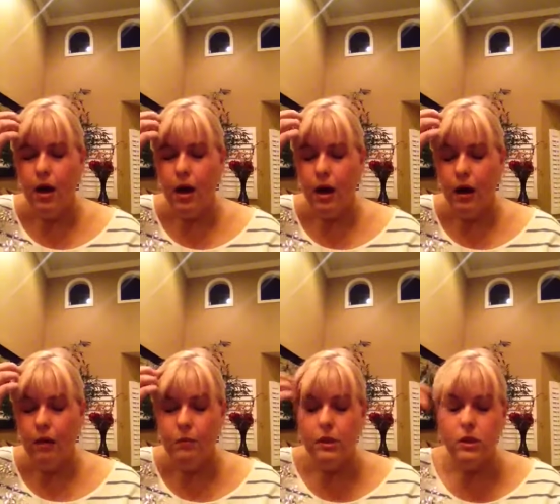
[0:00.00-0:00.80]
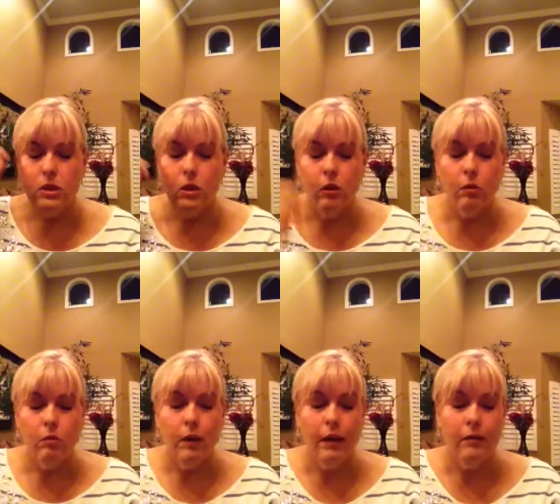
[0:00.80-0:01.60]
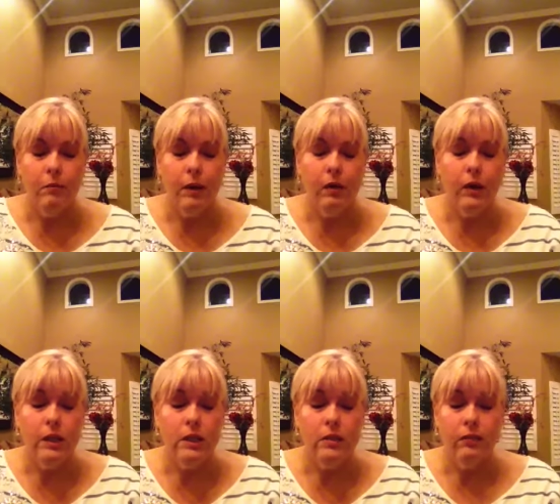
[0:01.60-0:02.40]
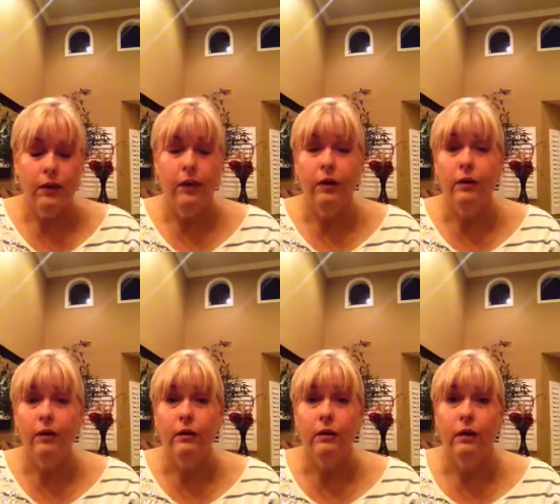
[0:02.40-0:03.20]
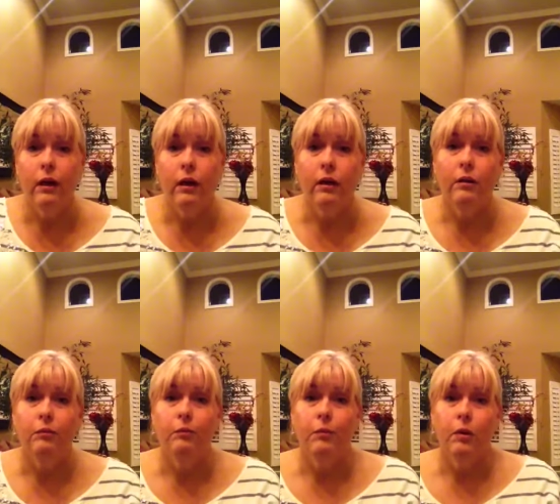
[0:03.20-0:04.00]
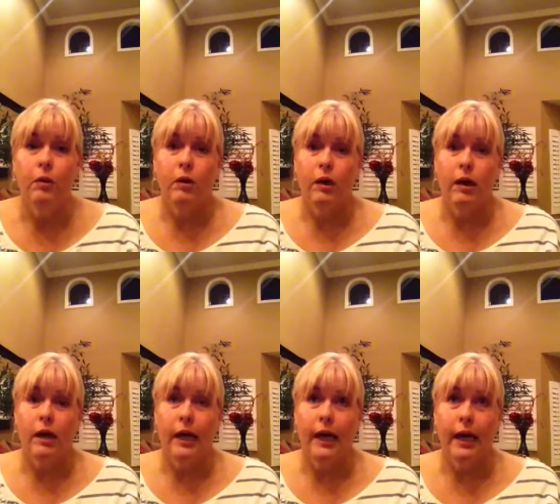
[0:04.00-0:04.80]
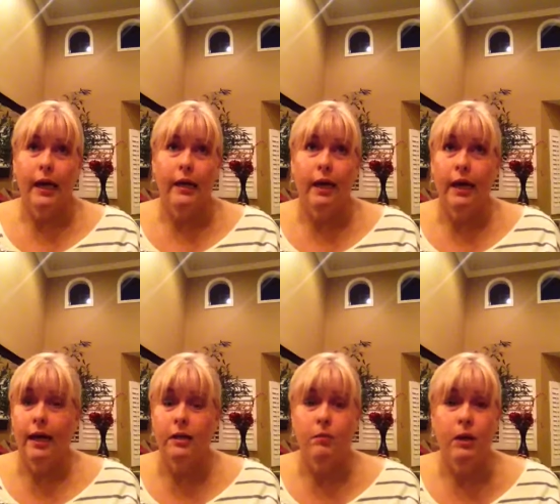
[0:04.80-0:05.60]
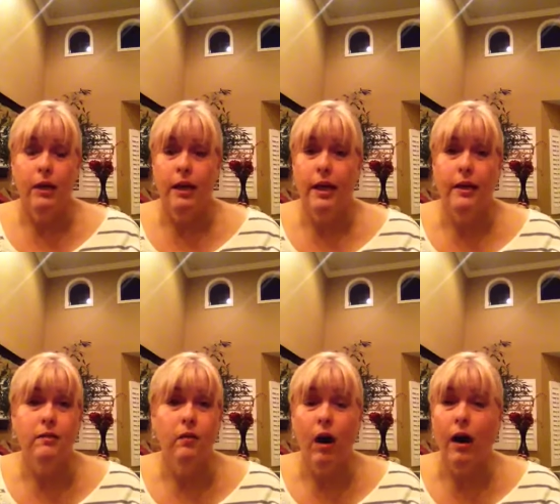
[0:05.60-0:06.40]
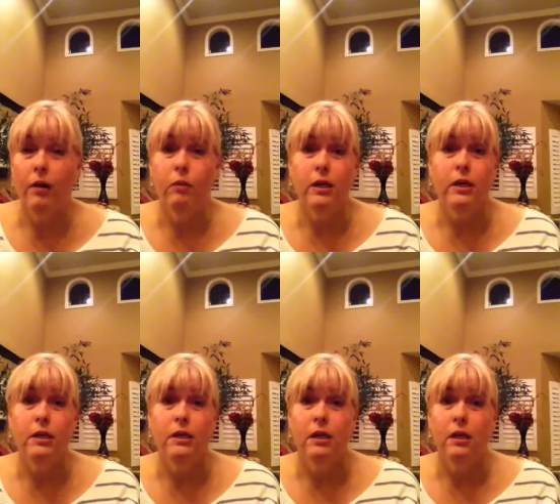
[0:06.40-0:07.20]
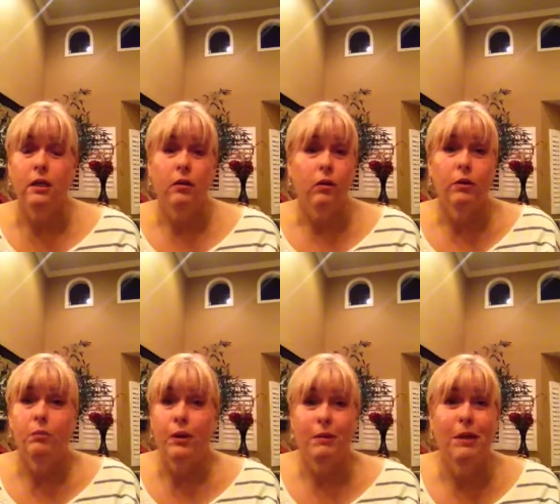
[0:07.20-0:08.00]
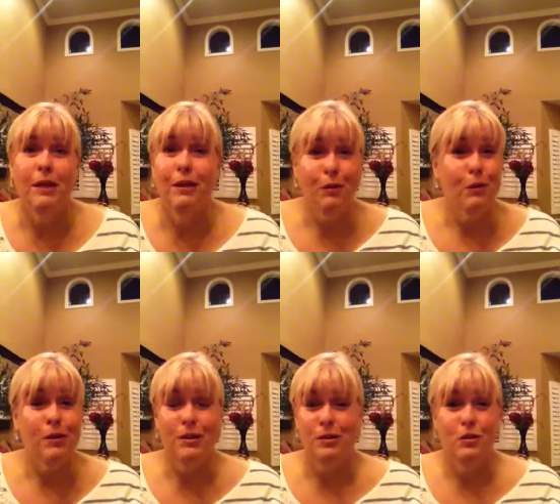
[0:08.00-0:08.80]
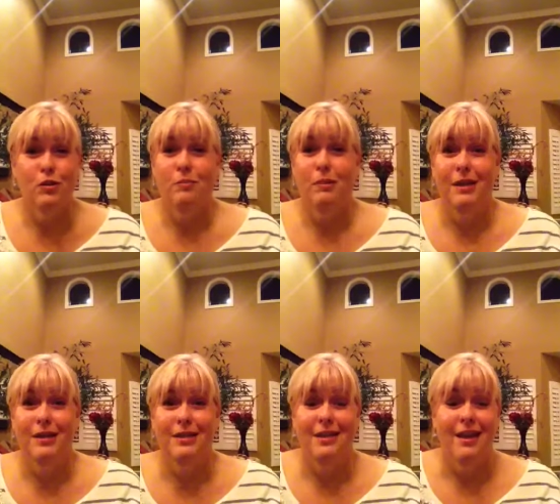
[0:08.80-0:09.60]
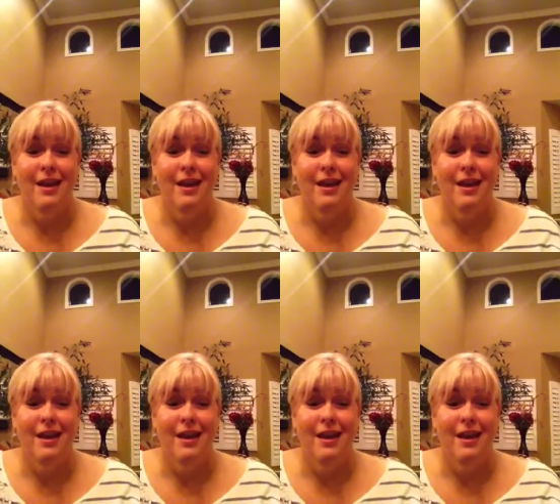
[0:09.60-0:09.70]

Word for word: Um, so my, my greatest fear, um, and I had to put it in the hands of God, was, Lord, bring me through this surgery, please.